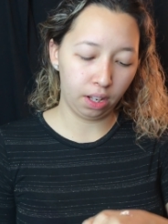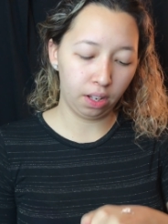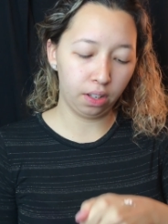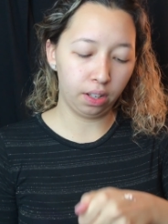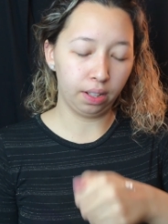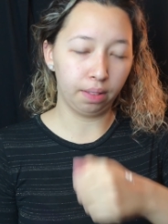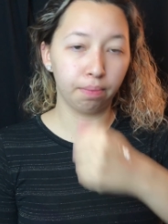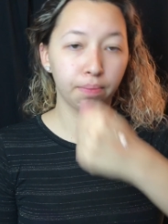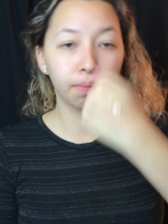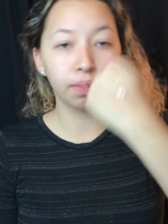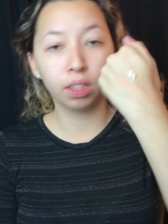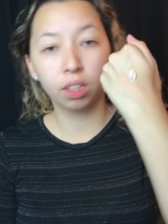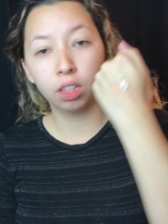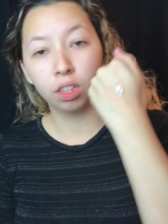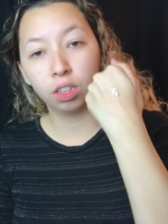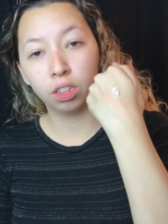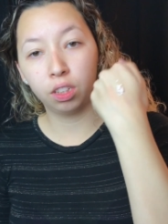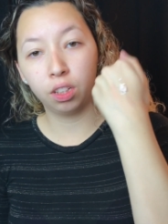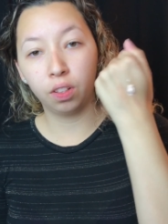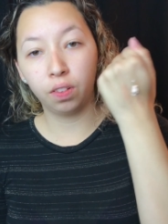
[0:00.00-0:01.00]
Okay.
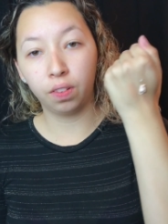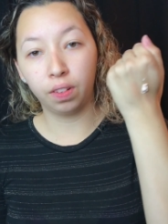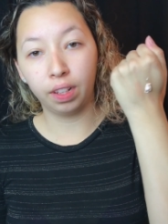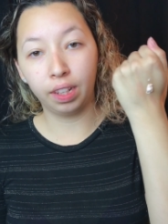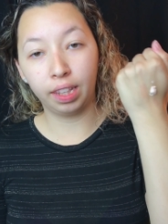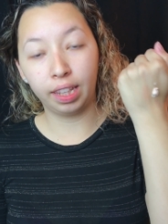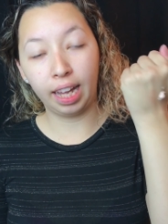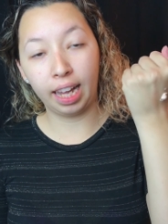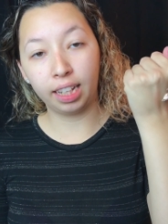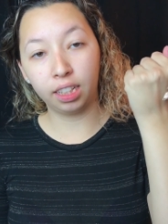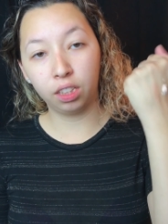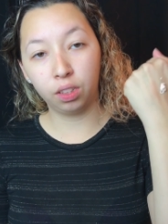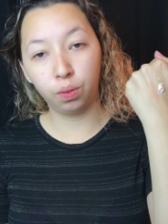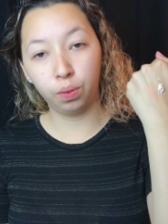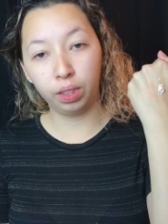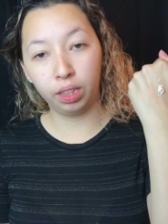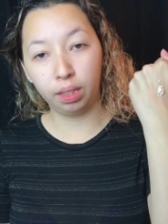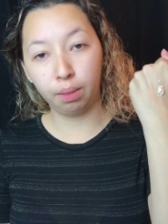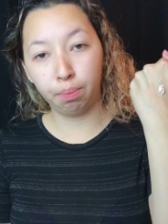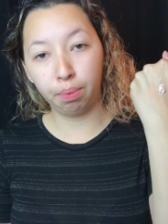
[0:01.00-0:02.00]
So that's
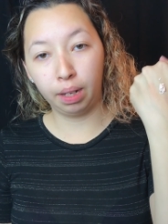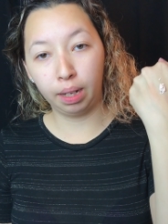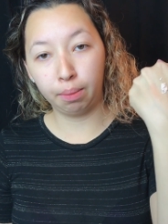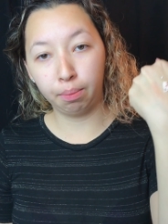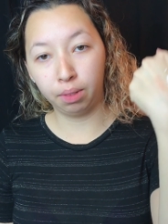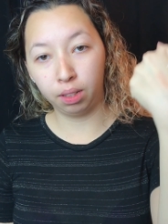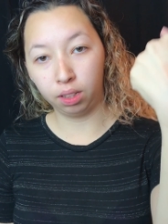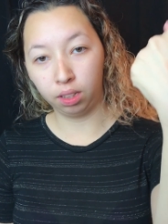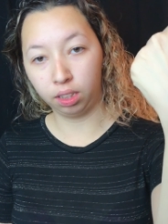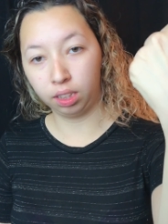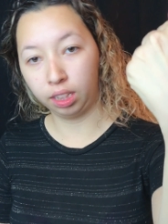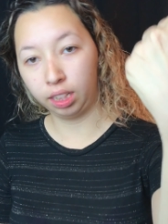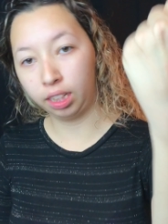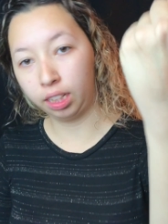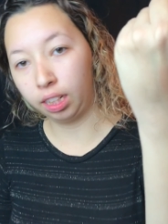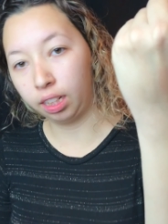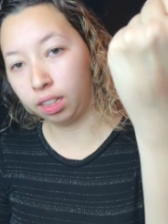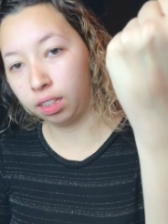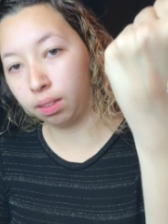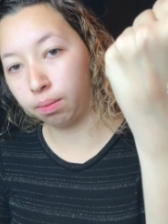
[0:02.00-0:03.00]
what the primer looks like.
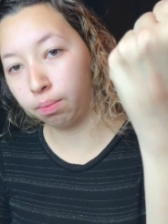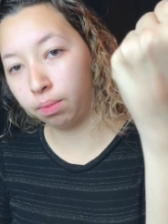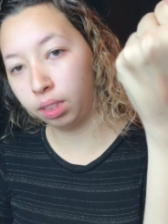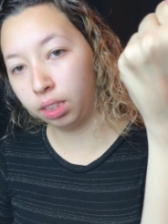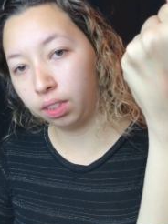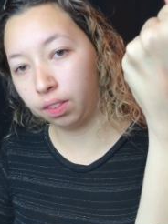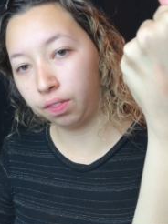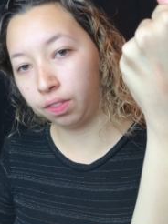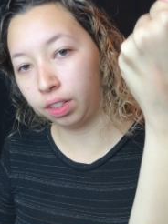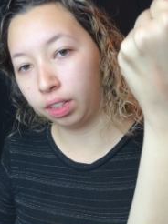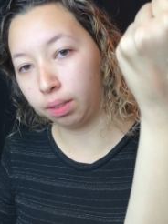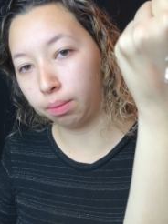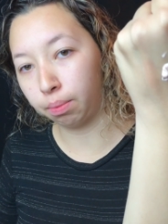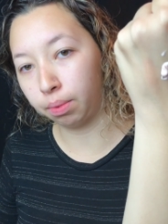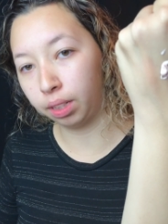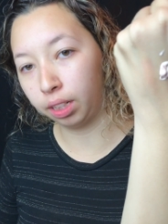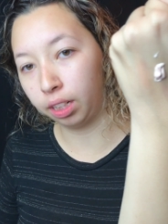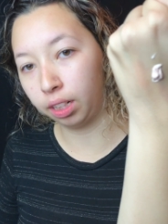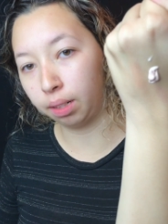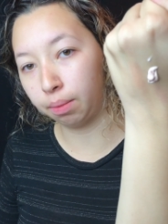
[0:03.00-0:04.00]
Let me see if I can
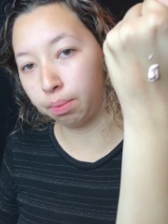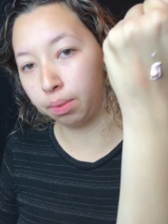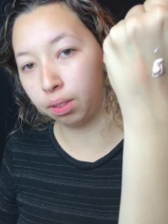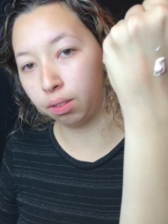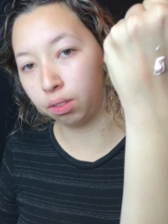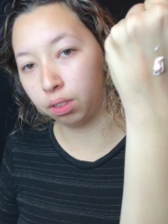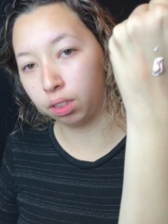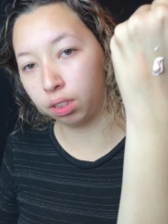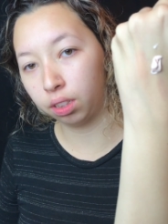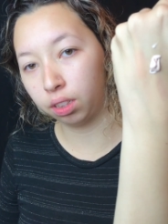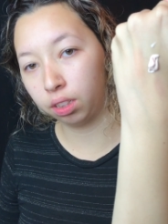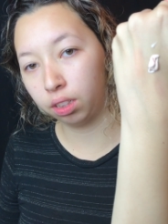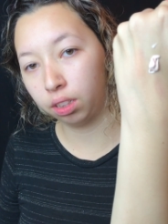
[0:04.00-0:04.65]
bring it up closer.